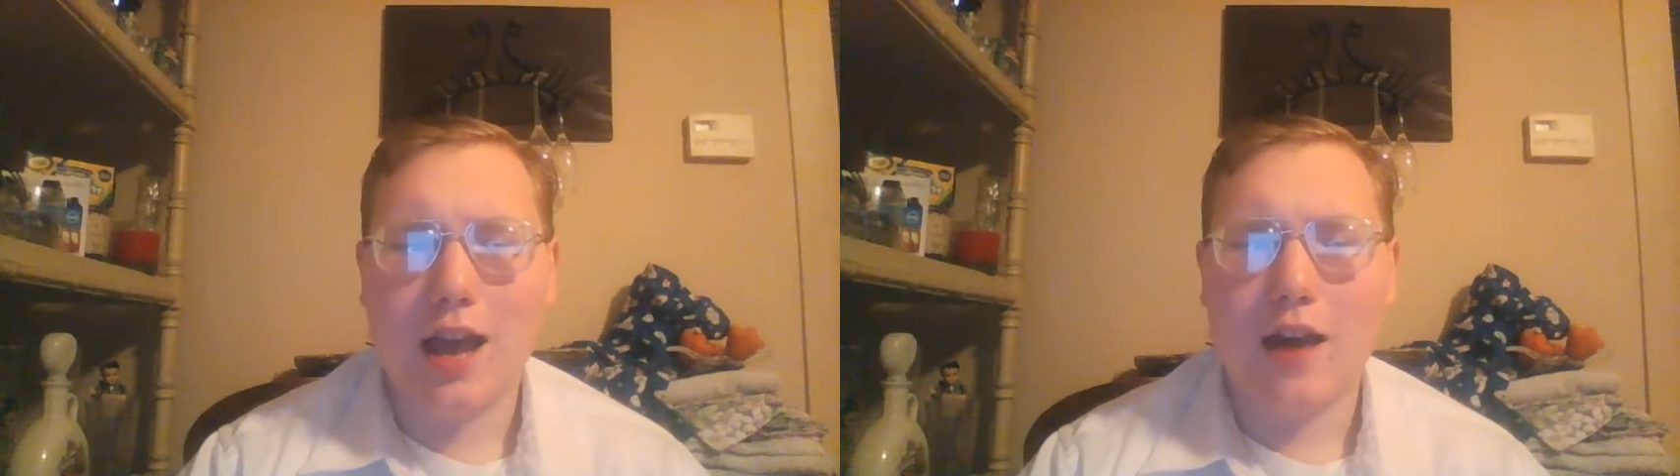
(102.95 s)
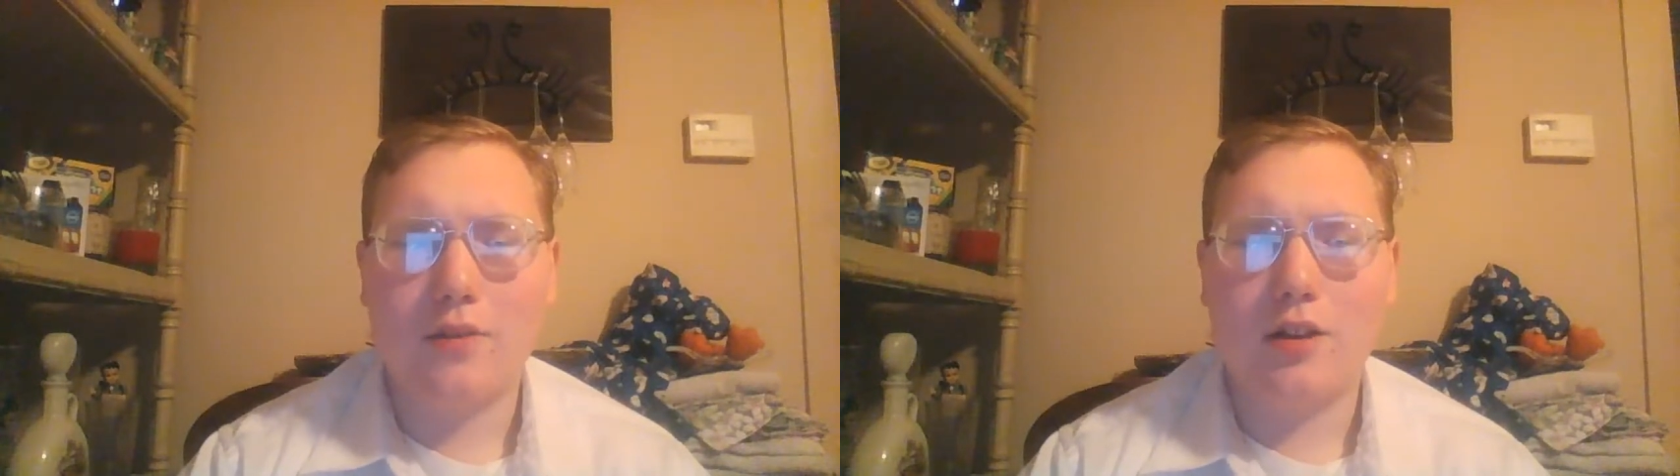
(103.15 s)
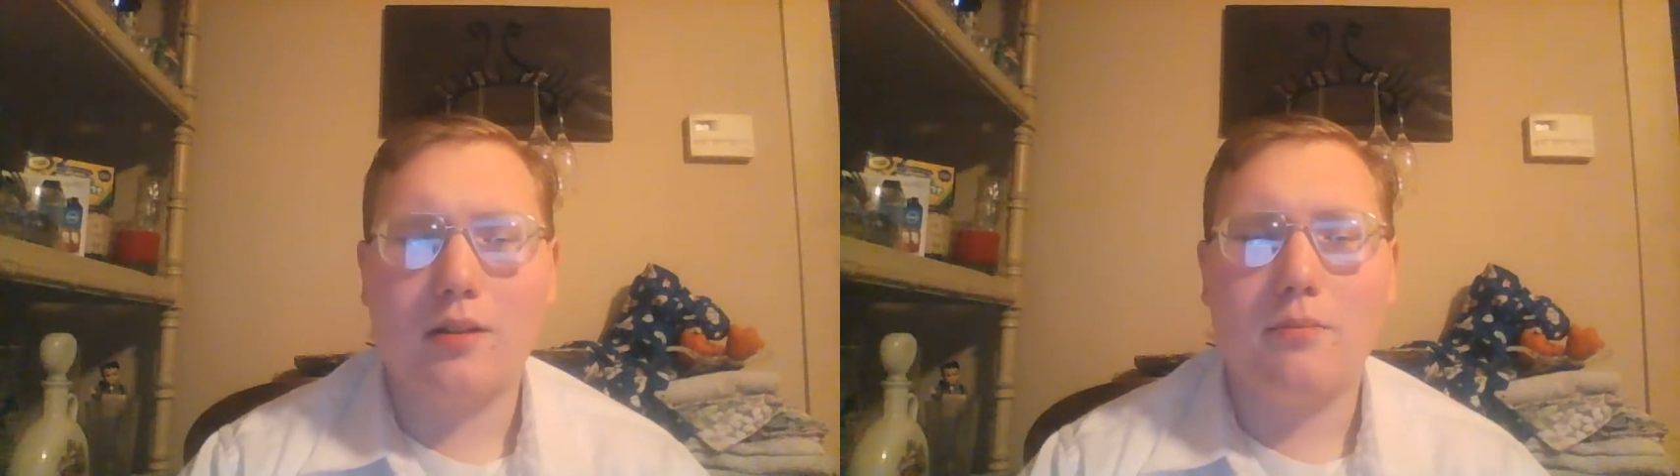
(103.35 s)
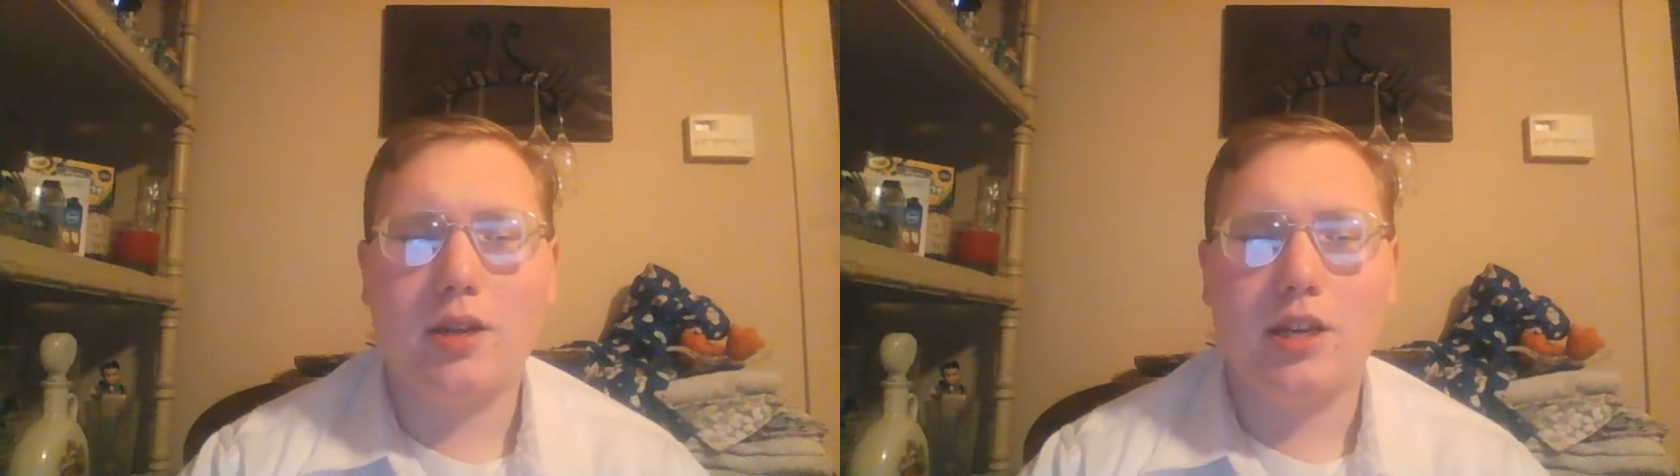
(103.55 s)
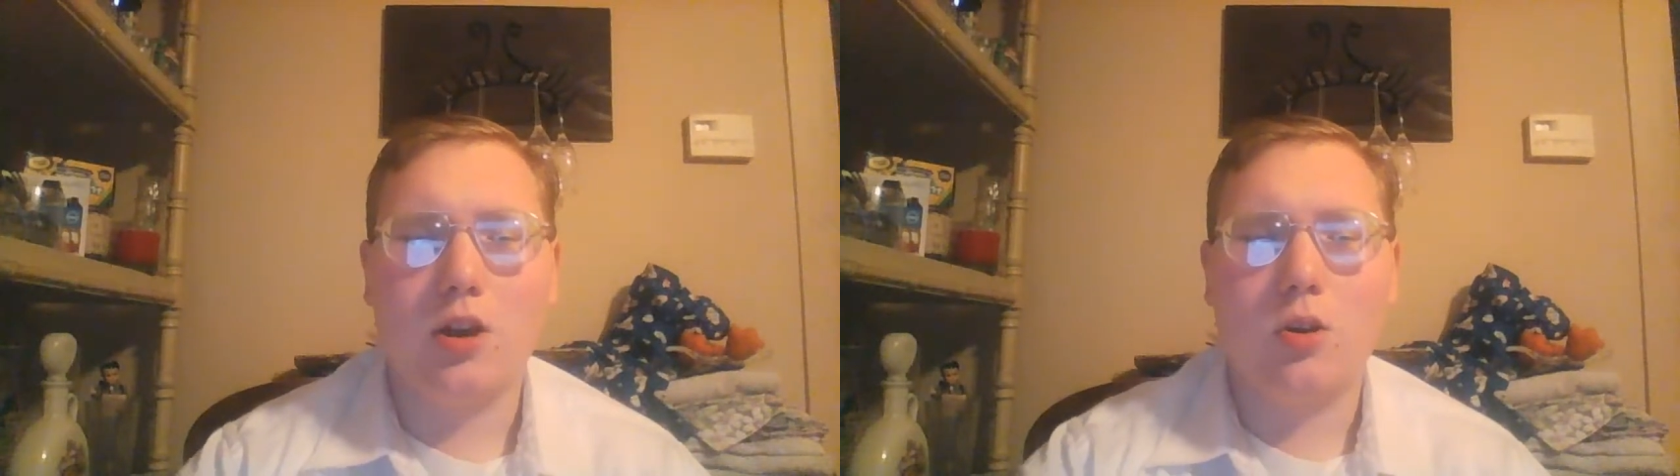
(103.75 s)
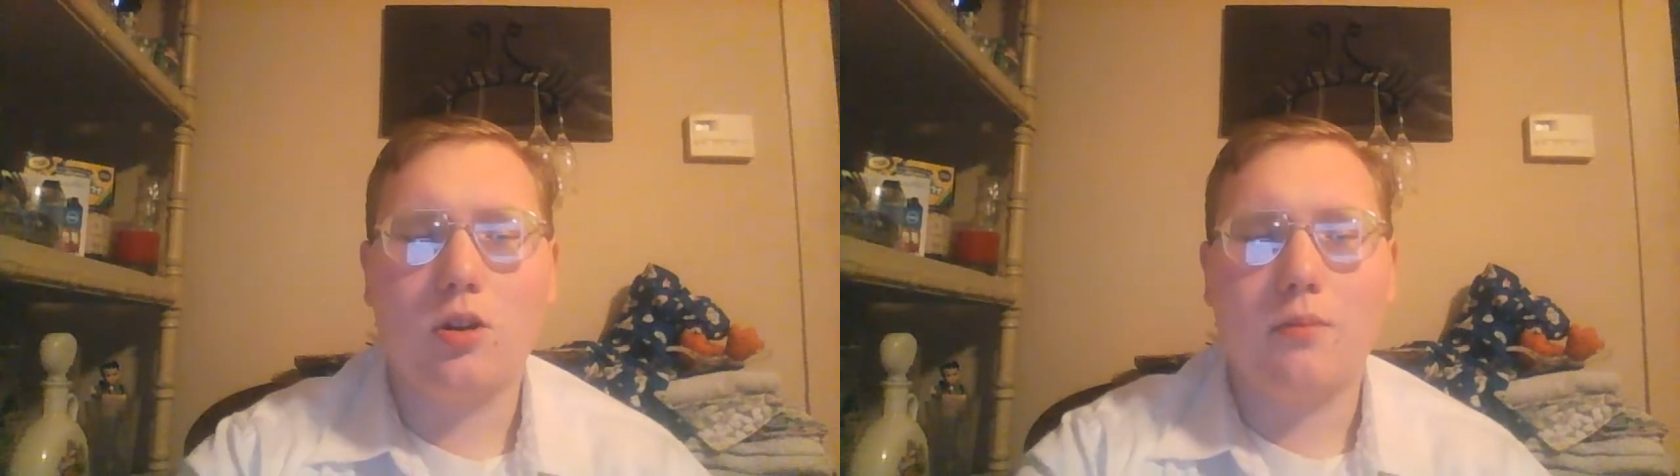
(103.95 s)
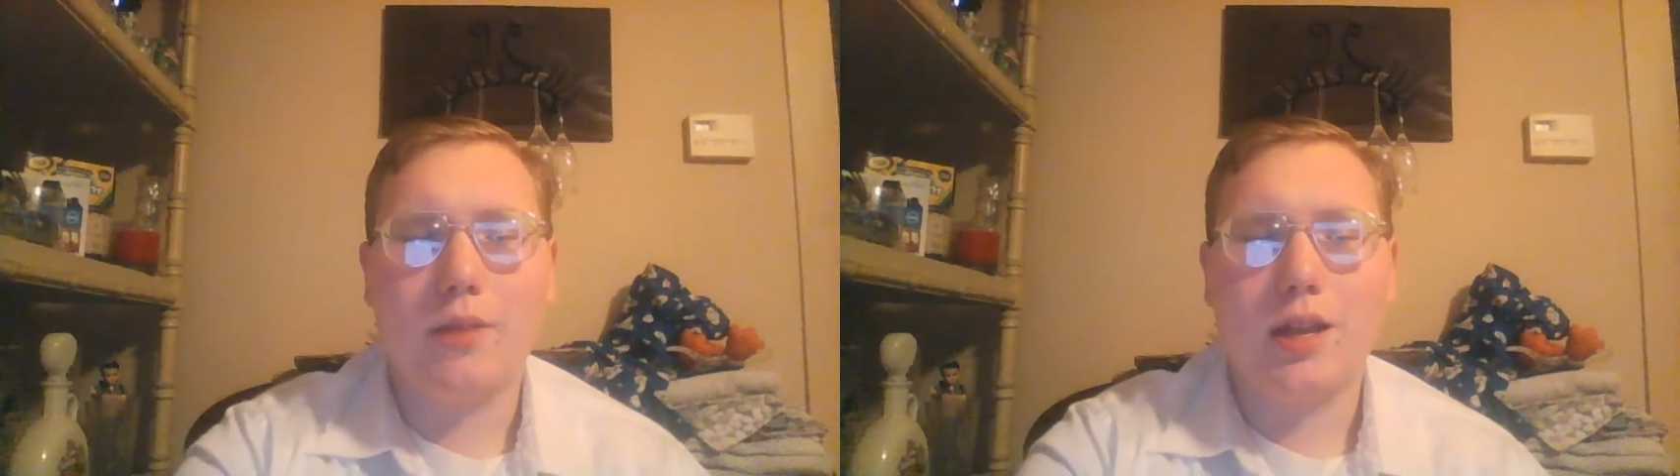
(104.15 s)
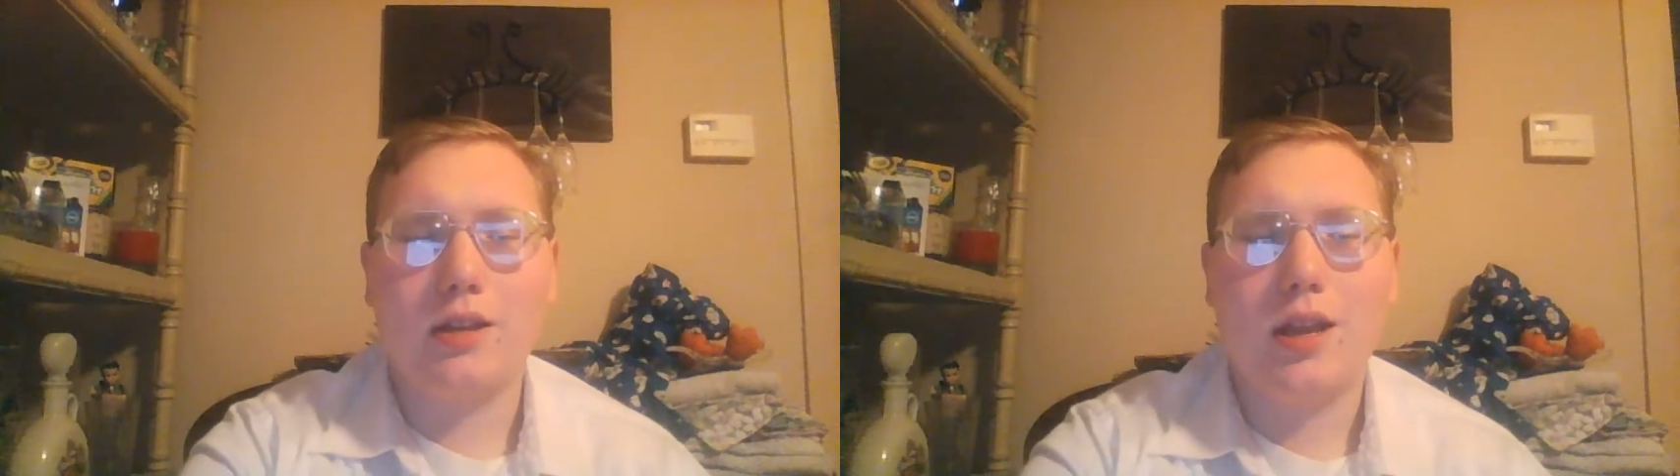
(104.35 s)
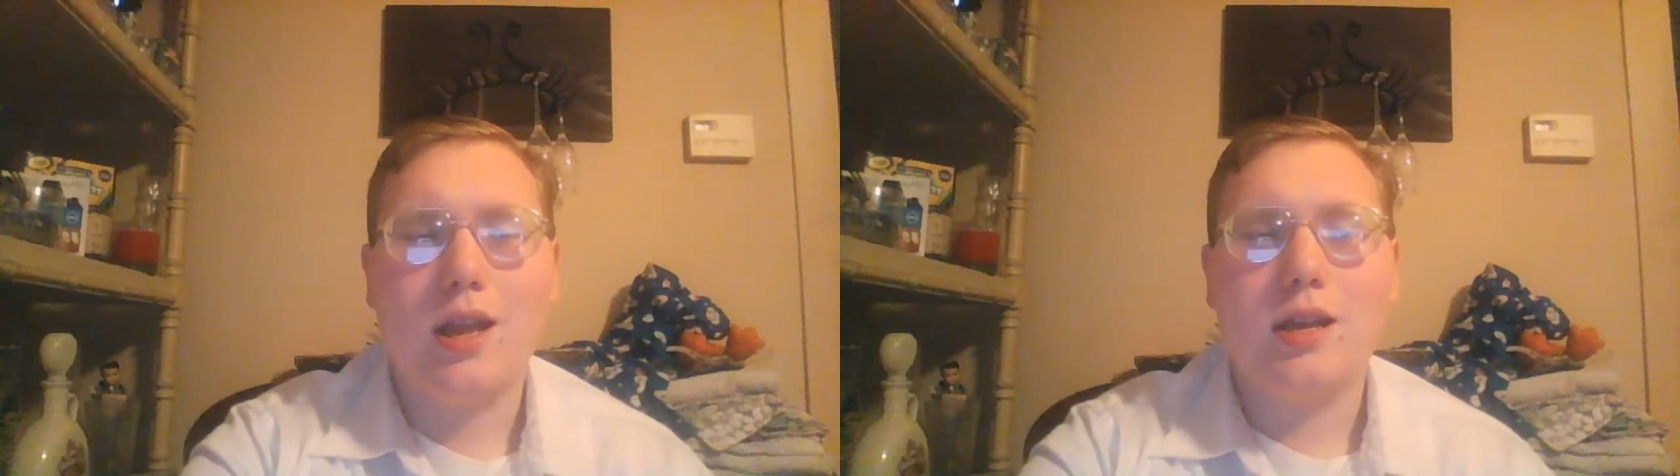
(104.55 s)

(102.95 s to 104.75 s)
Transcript: have a mediocre man